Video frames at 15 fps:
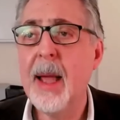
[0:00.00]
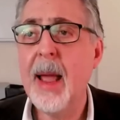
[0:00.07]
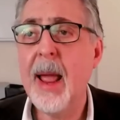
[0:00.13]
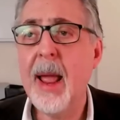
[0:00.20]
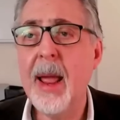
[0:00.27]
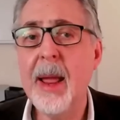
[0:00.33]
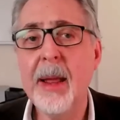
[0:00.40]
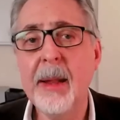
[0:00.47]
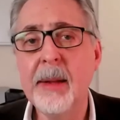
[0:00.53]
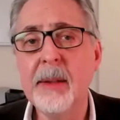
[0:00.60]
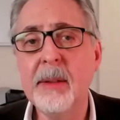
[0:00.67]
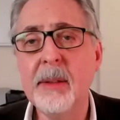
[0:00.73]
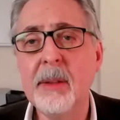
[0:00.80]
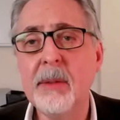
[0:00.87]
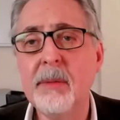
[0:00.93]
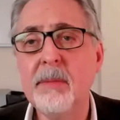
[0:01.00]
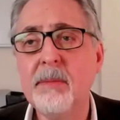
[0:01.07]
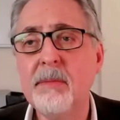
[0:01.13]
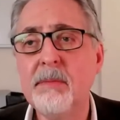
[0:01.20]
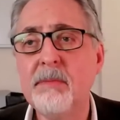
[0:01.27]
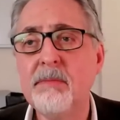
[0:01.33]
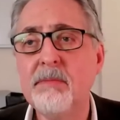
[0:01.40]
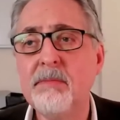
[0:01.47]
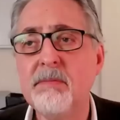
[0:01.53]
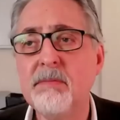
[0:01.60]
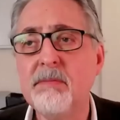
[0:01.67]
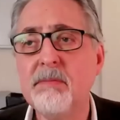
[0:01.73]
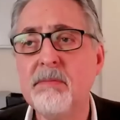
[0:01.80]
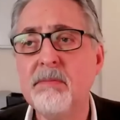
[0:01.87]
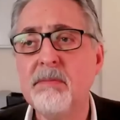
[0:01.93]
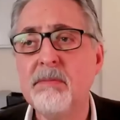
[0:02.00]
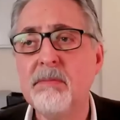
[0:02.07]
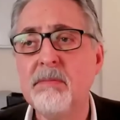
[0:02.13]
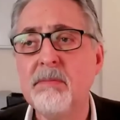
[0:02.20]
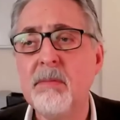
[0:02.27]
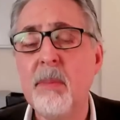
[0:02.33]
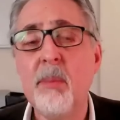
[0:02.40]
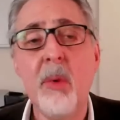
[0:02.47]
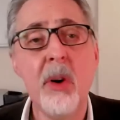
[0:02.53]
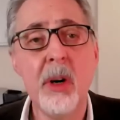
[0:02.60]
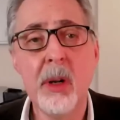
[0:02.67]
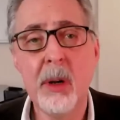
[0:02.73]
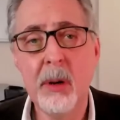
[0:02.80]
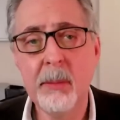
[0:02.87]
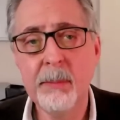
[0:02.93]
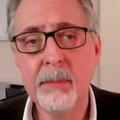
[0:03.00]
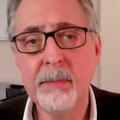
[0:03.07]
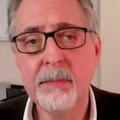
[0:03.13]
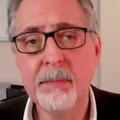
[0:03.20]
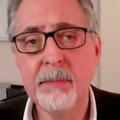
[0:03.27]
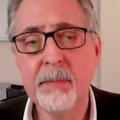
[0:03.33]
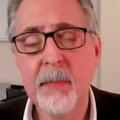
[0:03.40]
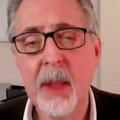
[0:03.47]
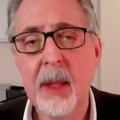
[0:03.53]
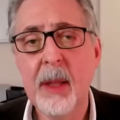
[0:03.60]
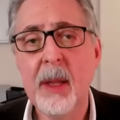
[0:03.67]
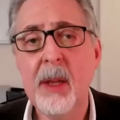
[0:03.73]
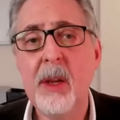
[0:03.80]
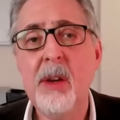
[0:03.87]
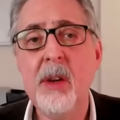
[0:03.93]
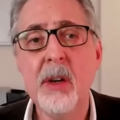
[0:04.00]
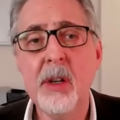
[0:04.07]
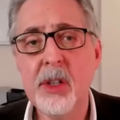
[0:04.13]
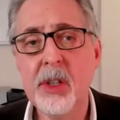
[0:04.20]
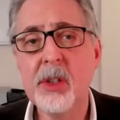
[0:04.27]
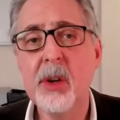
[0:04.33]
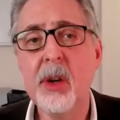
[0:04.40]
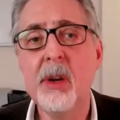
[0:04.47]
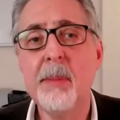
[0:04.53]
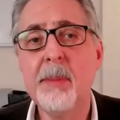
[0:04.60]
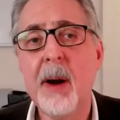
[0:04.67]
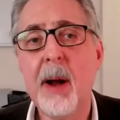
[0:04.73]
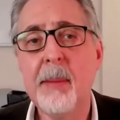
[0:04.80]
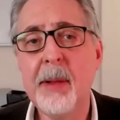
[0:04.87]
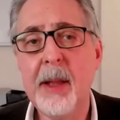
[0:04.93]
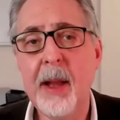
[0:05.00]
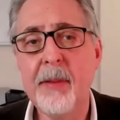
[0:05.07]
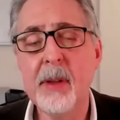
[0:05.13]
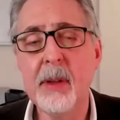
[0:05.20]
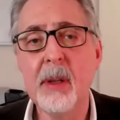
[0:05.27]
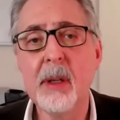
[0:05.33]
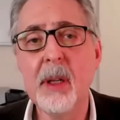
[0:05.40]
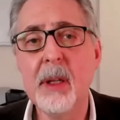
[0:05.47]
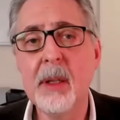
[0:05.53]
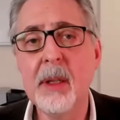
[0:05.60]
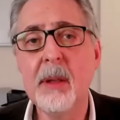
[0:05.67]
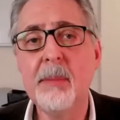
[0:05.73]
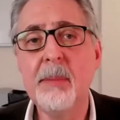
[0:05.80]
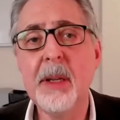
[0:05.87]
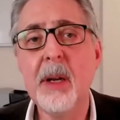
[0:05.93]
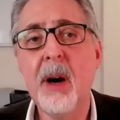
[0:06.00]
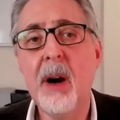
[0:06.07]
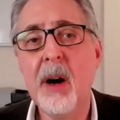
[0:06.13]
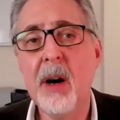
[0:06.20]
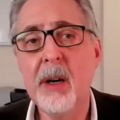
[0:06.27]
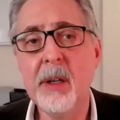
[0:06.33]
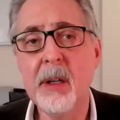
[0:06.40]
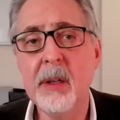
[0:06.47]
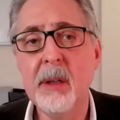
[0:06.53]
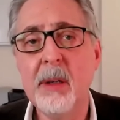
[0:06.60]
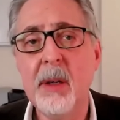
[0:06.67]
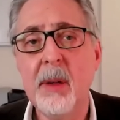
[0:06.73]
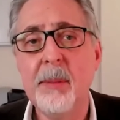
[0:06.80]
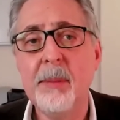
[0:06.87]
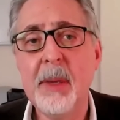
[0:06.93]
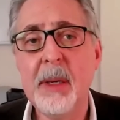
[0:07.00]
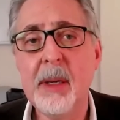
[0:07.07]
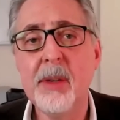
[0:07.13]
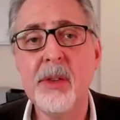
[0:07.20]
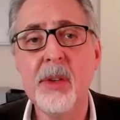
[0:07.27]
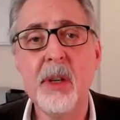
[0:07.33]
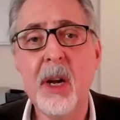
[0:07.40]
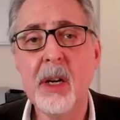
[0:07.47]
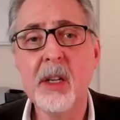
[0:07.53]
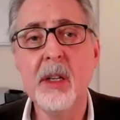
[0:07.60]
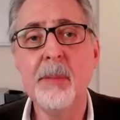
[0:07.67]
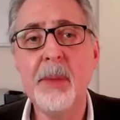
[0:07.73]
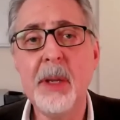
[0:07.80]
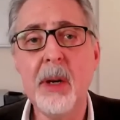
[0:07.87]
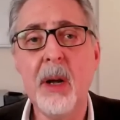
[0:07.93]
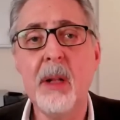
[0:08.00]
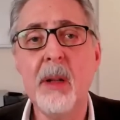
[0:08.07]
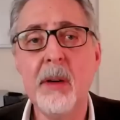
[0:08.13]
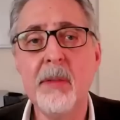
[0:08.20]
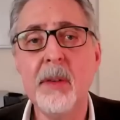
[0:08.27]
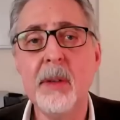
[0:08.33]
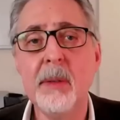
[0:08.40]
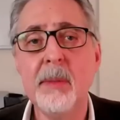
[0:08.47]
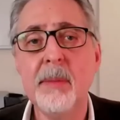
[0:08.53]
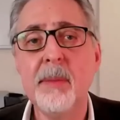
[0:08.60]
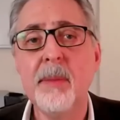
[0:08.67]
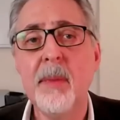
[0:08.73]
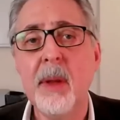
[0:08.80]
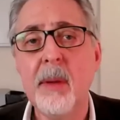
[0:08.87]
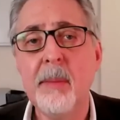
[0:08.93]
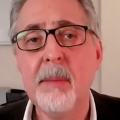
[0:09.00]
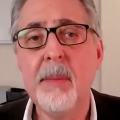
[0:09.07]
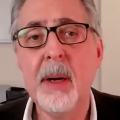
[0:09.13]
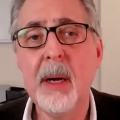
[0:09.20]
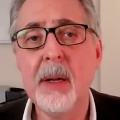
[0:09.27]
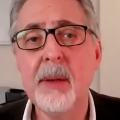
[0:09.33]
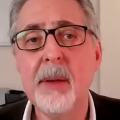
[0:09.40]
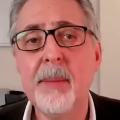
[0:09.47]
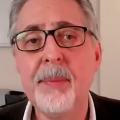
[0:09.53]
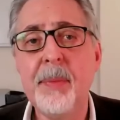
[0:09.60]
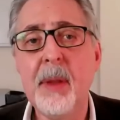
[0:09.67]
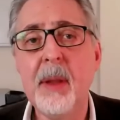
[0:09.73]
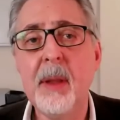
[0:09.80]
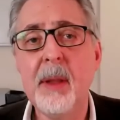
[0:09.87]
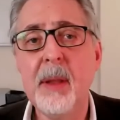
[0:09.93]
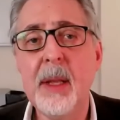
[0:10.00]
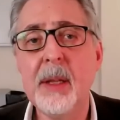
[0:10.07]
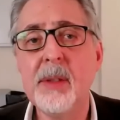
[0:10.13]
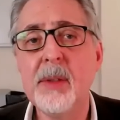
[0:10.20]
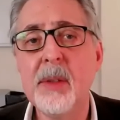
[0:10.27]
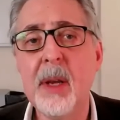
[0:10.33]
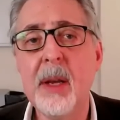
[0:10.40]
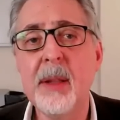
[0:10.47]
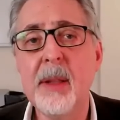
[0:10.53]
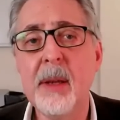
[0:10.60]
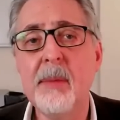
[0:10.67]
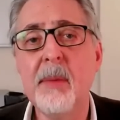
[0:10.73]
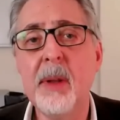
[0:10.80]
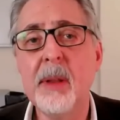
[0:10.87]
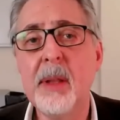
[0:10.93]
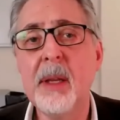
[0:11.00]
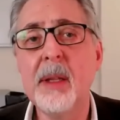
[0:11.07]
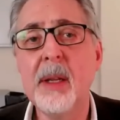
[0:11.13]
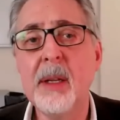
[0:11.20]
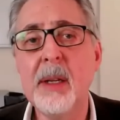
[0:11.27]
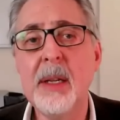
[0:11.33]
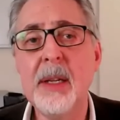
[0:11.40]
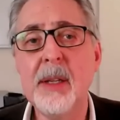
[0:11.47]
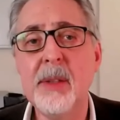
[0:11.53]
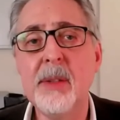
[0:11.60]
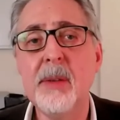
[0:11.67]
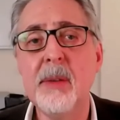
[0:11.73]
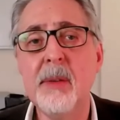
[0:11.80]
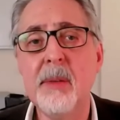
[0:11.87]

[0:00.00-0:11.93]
and more at home. You're just going to probably have to look a little bit harder because they're not going to be all over. But that's, I think, one thing that is